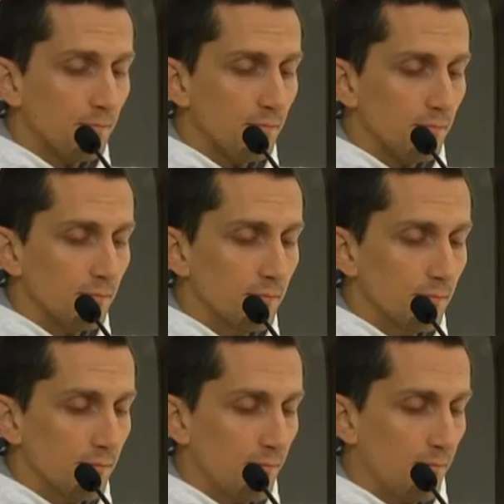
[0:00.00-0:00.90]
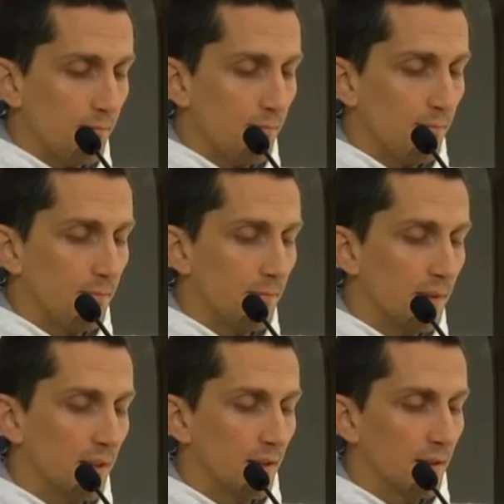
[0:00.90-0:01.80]

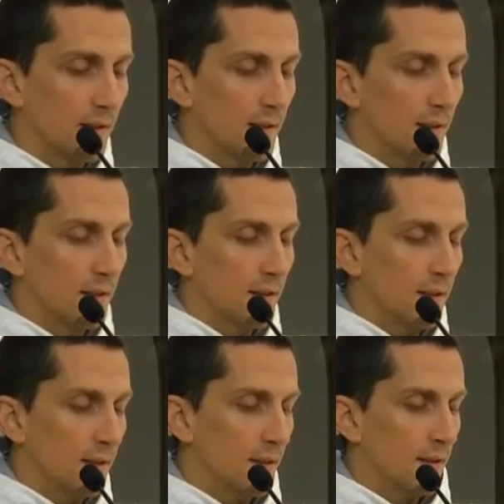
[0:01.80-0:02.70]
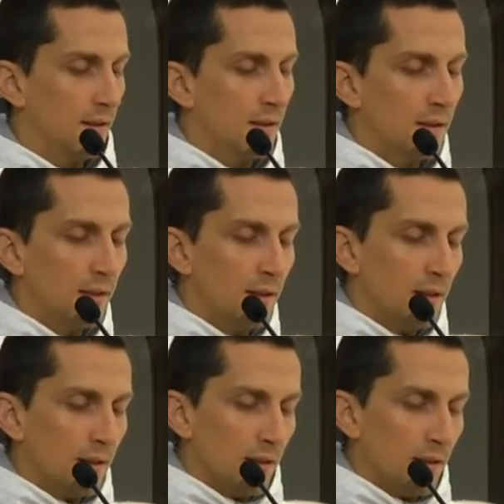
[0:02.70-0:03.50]
Nothing is said.